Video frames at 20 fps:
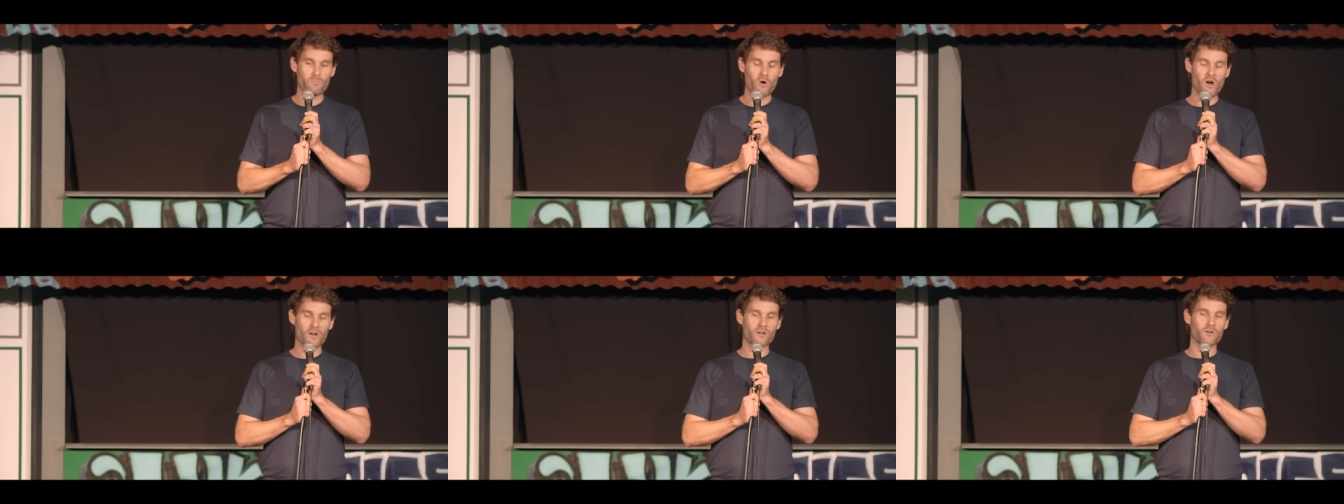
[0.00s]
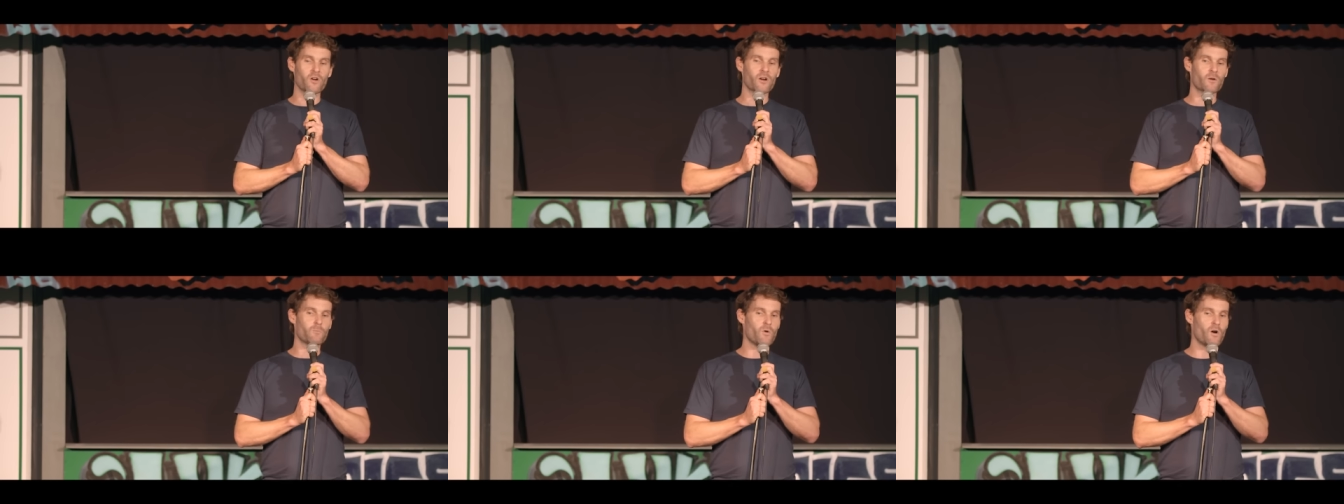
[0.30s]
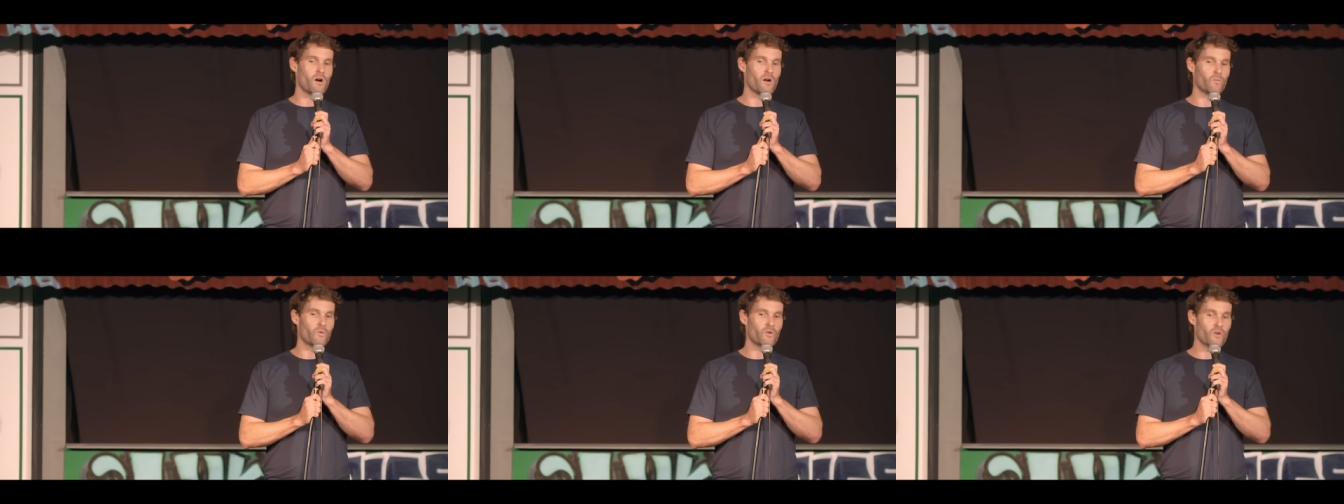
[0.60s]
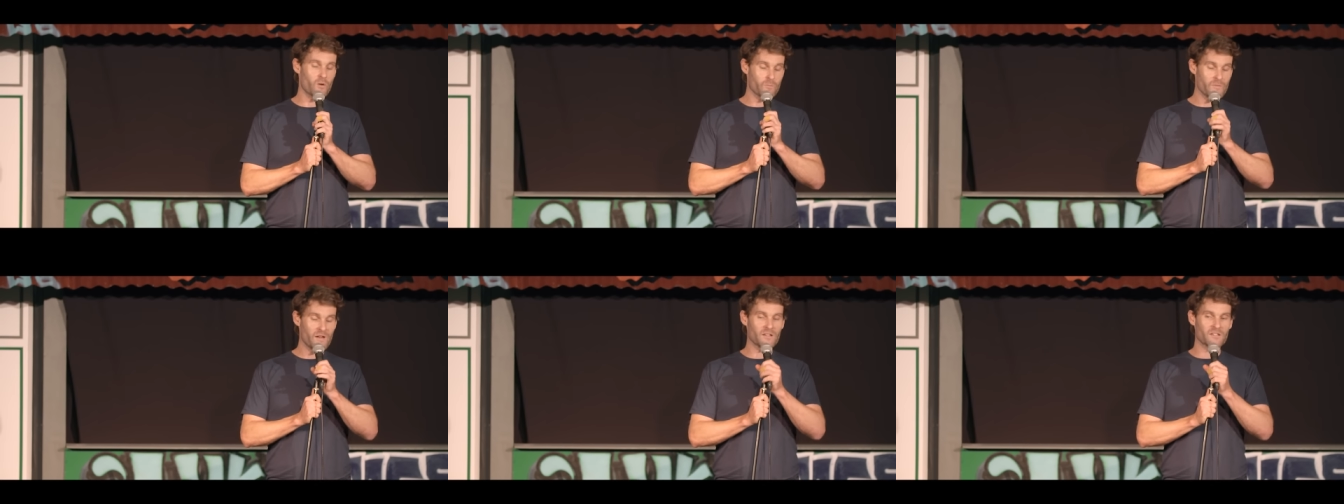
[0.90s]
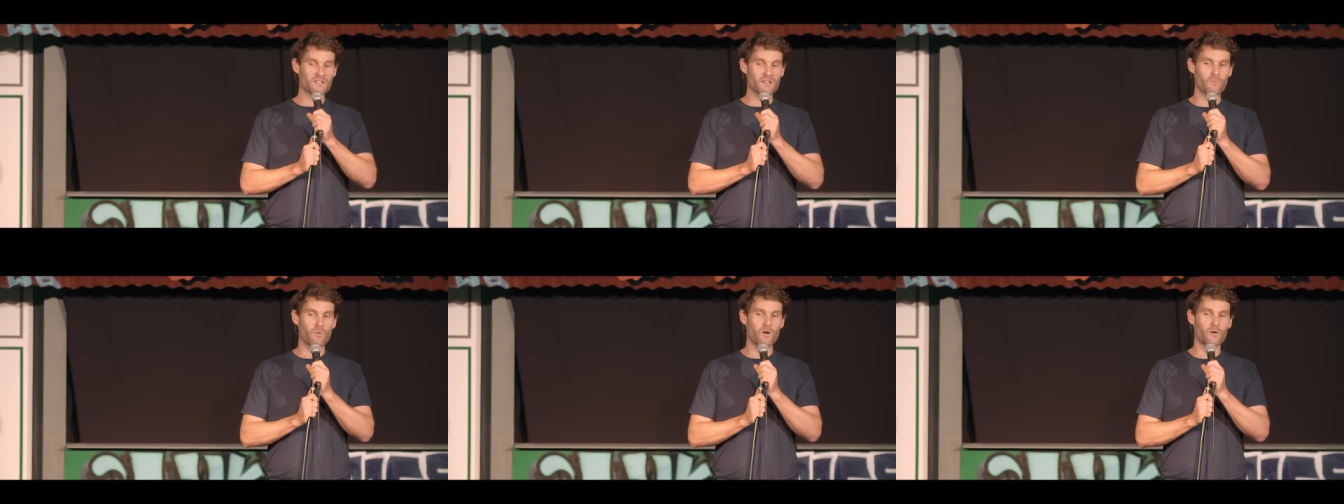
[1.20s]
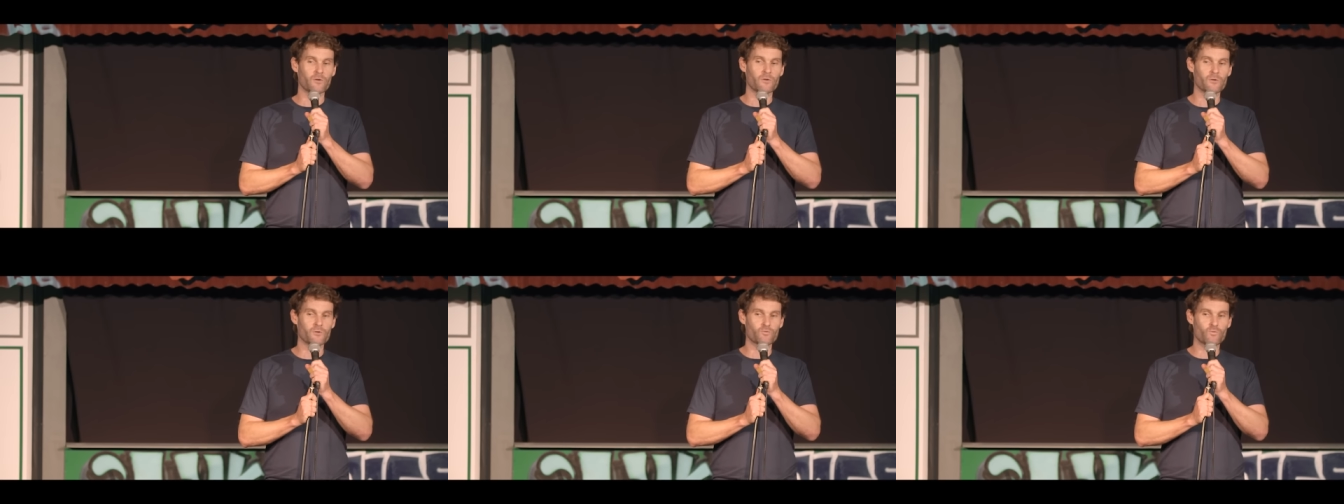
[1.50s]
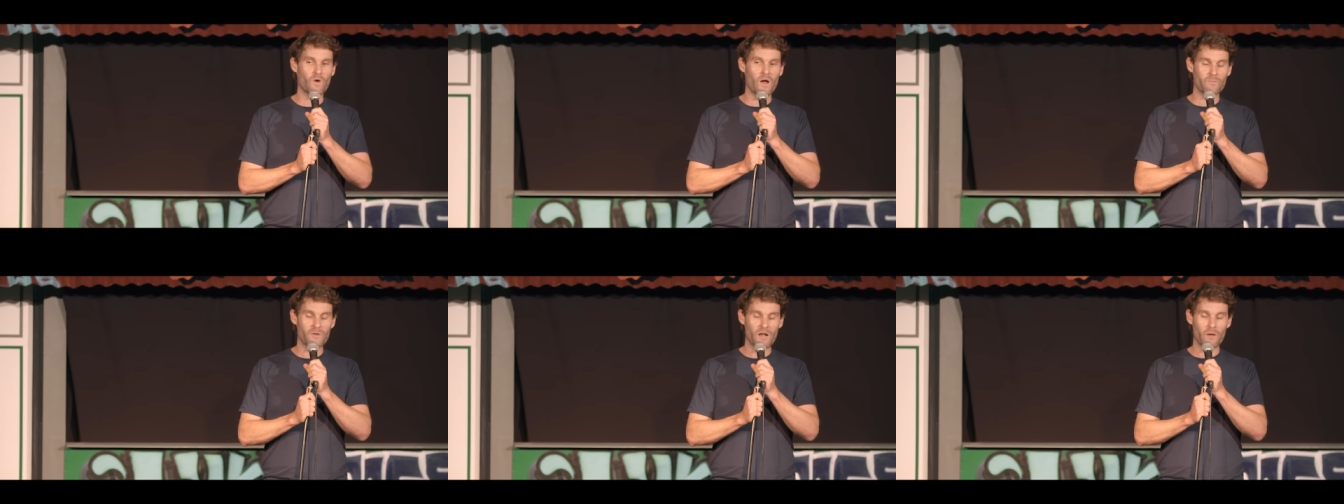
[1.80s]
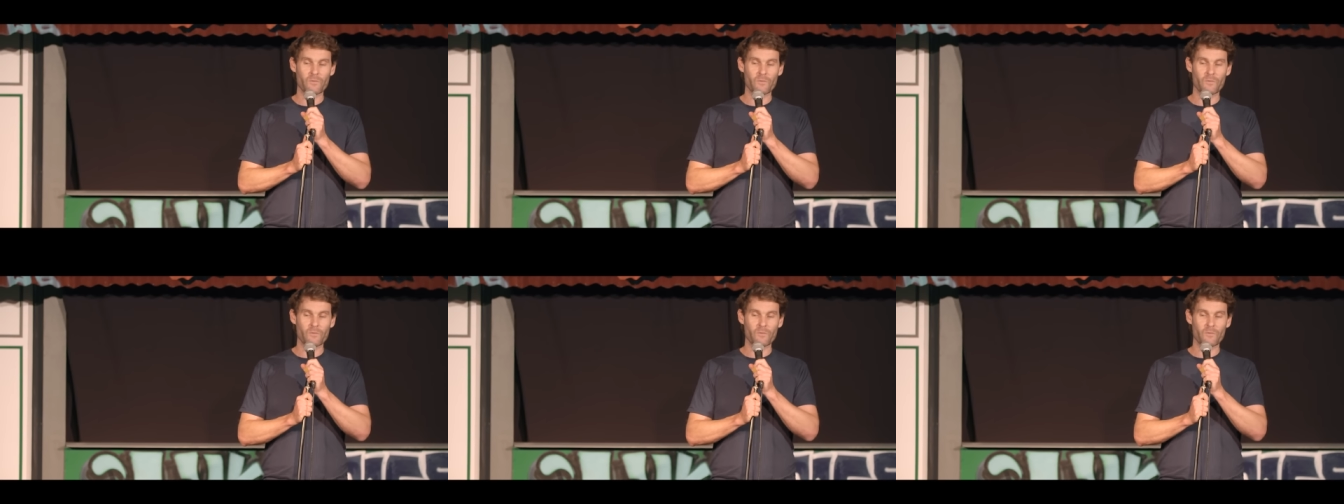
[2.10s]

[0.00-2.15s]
mind like mine, when I meet someone who's rubbed